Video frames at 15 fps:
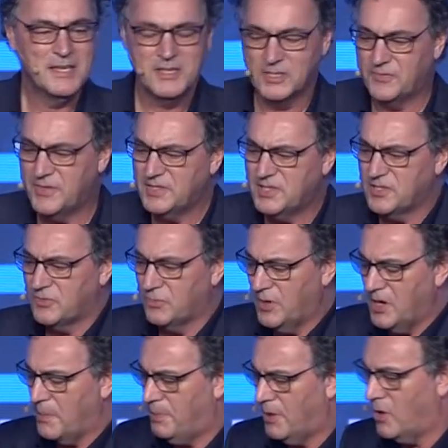So this is
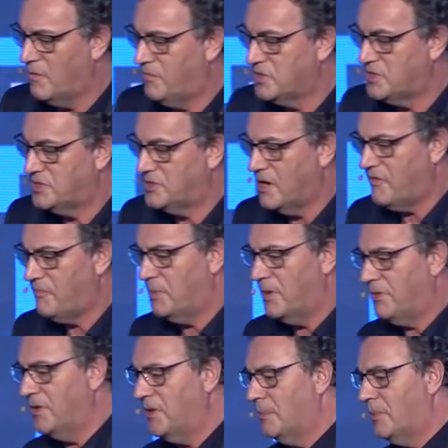really powerful stuff, but
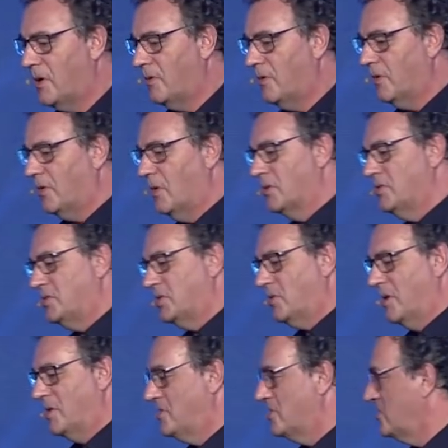think about the
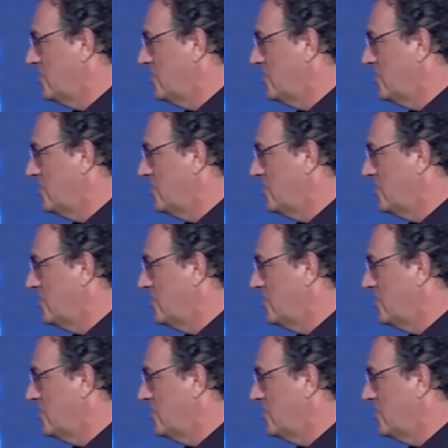consequences